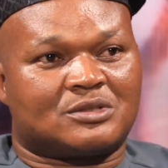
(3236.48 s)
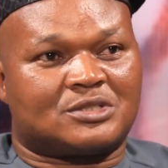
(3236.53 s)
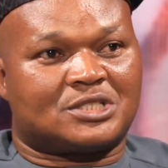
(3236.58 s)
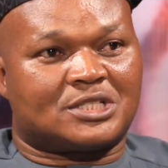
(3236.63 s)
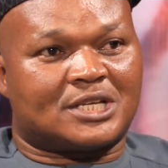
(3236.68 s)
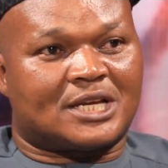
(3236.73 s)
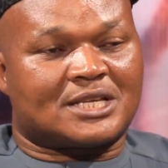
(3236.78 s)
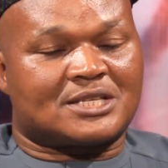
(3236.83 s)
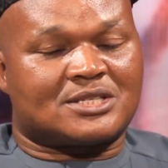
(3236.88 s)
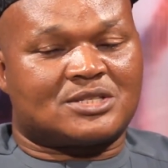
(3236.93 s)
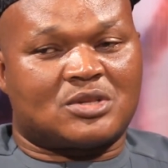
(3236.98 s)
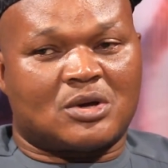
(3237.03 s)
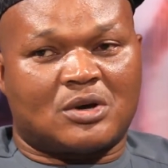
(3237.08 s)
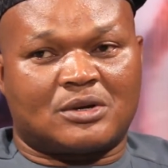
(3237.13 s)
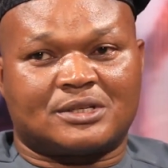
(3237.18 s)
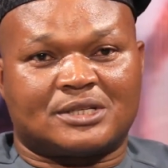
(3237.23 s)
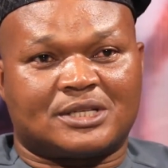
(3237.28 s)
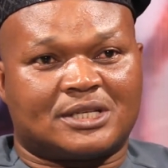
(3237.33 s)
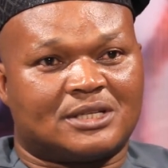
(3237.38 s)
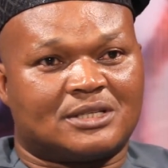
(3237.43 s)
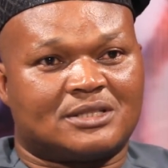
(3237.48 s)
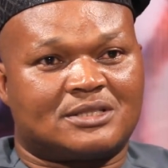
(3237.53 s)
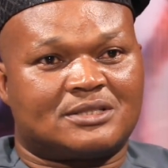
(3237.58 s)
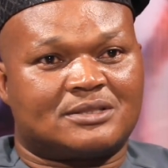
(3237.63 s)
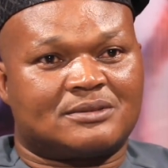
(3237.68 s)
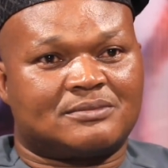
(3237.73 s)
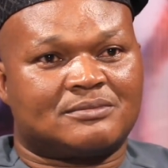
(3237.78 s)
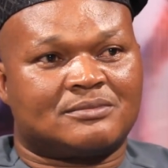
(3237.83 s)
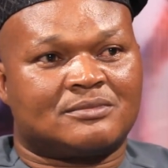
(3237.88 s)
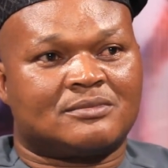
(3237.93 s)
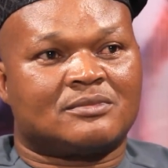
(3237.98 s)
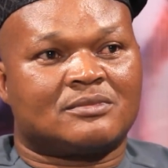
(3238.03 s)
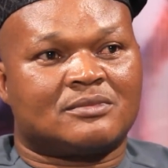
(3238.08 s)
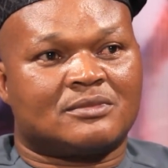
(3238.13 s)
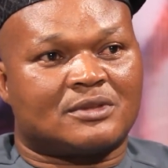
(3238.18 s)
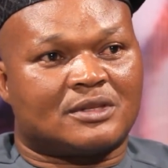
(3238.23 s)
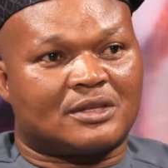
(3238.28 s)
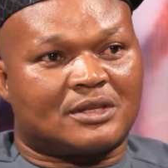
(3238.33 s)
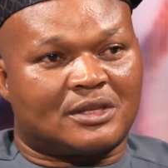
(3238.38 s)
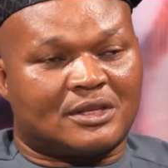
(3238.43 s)
She has done it
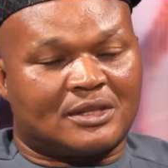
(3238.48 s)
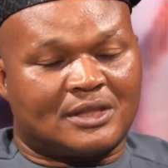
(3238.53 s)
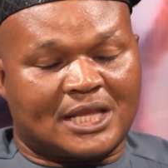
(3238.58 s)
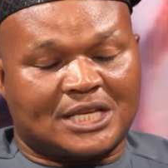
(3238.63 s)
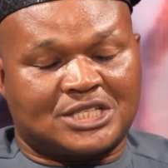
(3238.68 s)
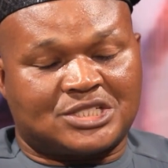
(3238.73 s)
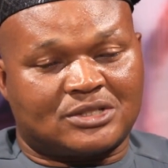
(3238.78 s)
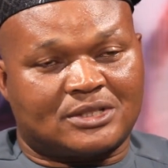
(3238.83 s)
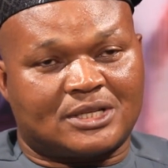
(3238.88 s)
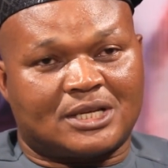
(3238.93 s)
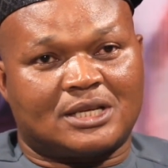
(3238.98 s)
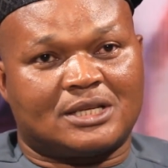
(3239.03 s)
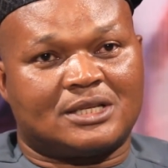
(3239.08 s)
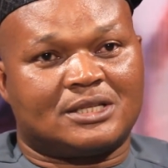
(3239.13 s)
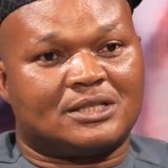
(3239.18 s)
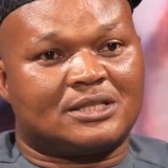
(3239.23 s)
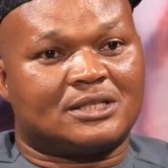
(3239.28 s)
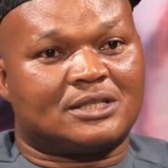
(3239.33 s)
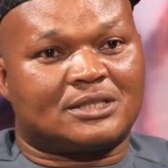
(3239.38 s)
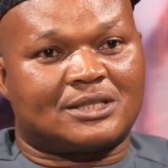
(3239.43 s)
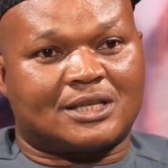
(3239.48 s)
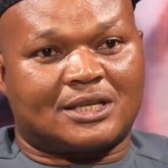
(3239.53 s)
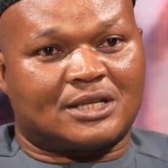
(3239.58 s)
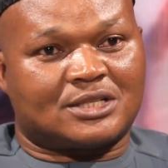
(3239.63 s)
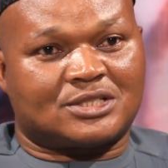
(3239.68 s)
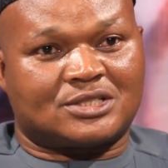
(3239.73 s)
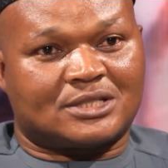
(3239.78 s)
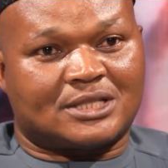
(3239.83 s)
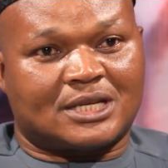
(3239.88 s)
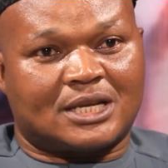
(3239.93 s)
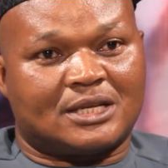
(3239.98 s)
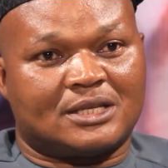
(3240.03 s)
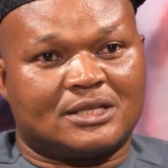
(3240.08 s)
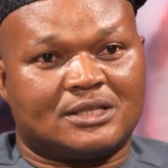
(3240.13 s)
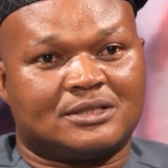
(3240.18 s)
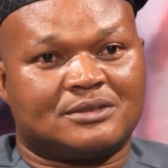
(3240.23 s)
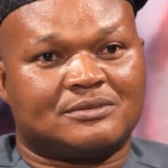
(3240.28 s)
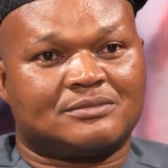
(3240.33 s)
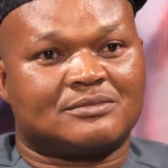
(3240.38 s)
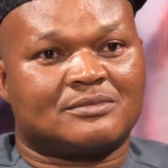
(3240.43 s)
nationally,
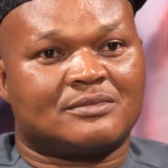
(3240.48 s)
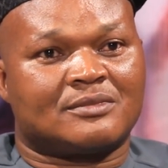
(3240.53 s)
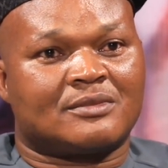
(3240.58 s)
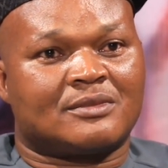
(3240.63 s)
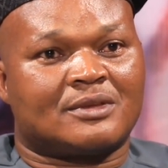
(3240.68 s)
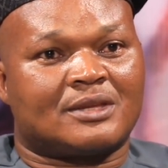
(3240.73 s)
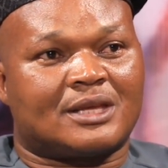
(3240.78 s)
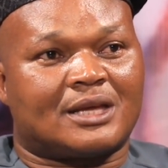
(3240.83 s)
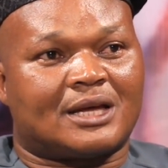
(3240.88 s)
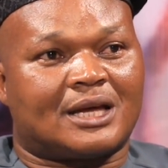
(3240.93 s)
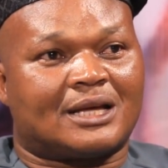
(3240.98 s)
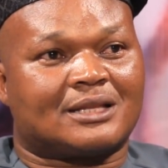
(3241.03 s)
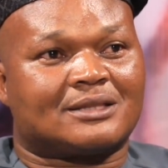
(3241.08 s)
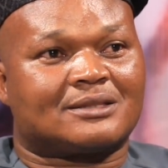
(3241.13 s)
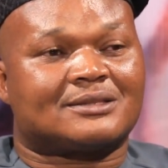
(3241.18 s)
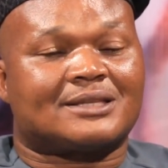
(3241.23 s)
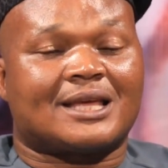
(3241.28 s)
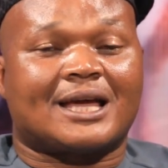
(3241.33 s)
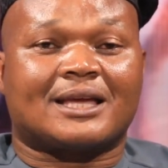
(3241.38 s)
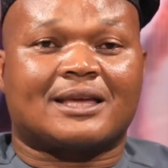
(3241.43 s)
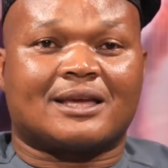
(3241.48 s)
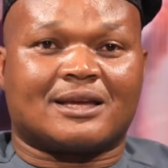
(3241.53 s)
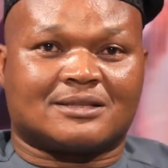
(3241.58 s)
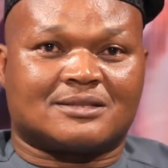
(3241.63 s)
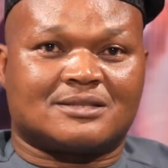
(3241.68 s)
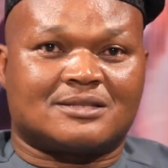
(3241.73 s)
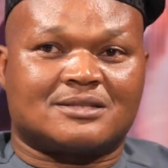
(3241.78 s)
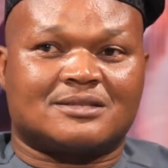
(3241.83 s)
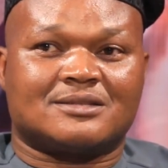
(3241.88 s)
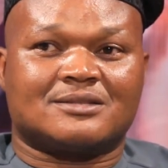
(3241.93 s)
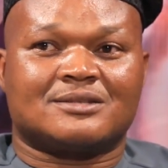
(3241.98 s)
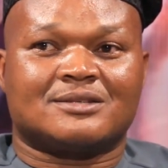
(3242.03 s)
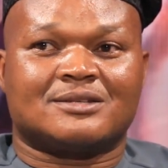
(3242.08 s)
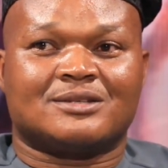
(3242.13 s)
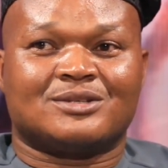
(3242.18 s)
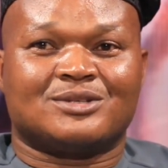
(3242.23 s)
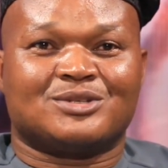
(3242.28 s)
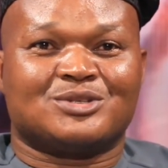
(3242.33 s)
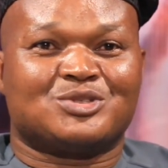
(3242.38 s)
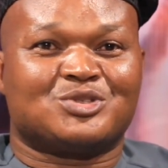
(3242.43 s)
internationally, and
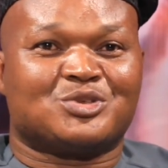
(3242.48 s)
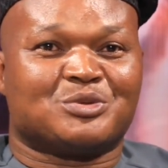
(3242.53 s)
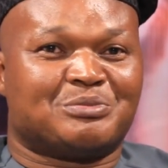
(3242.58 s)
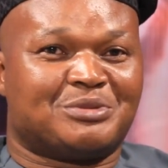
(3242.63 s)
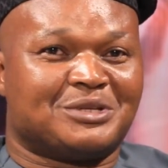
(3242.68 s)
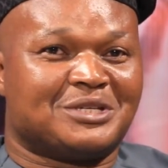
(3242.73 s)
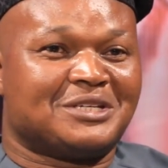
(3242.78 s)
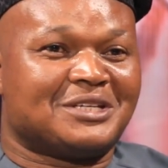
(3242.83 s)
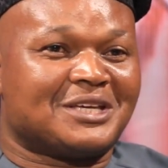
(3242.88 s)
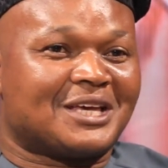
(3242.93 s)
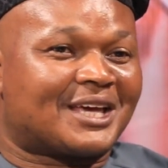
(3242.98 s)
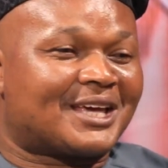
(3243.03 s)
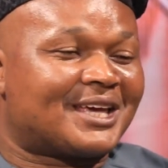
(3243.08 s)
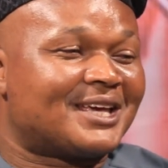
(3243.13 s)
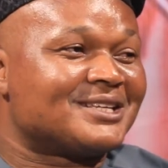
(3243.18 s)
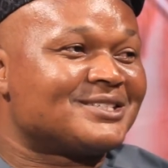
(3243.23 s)
targets to be a